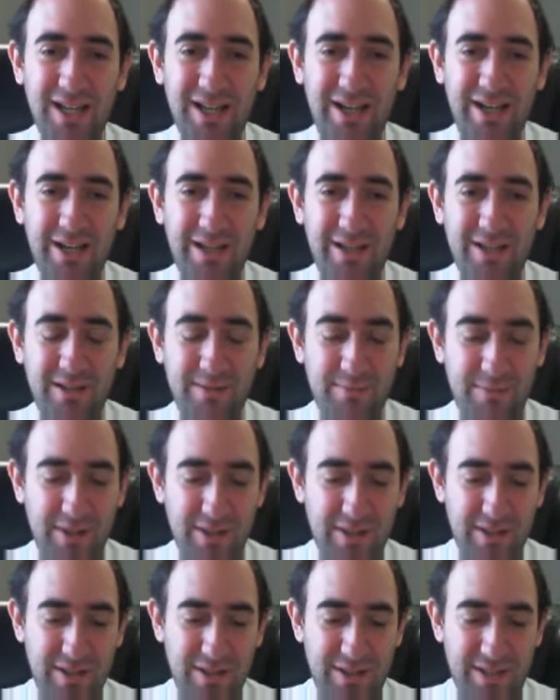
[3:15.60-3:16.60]
Um,
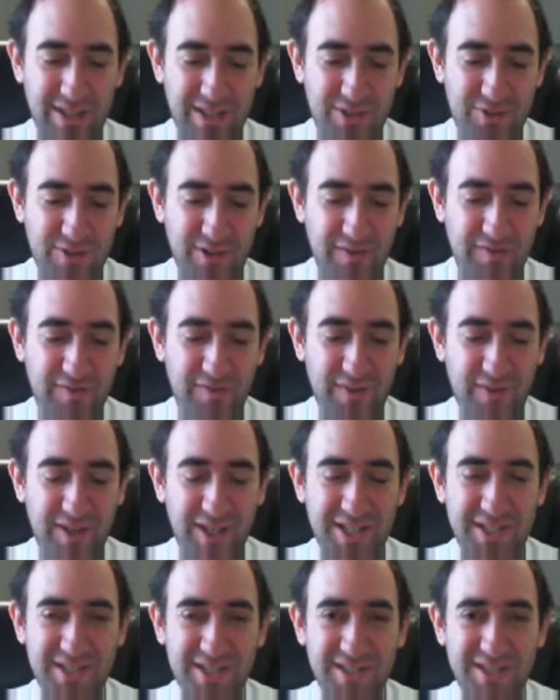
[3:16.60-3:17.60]
and let's try
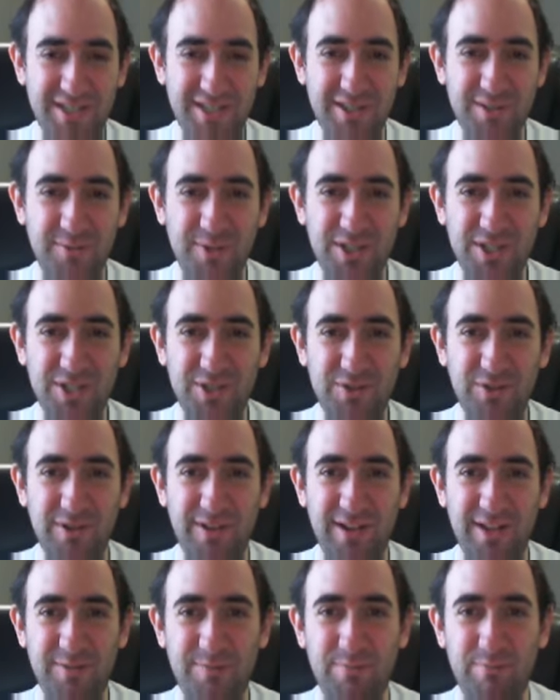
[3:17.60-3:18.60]
fighter since we just
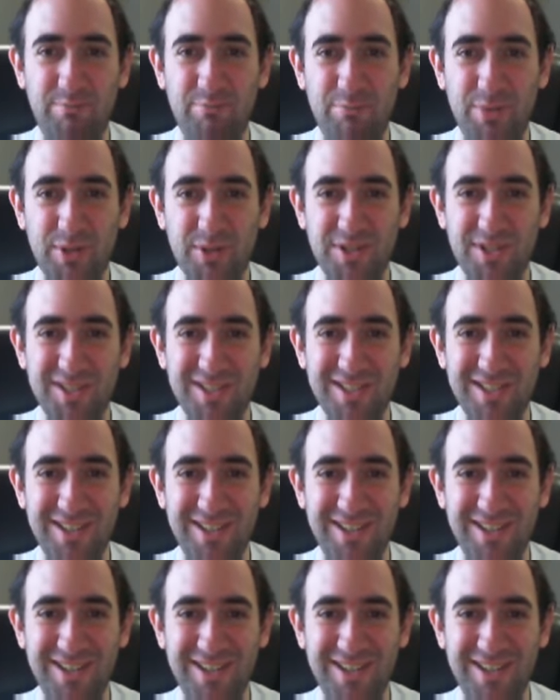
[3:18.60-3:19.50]
tried boxing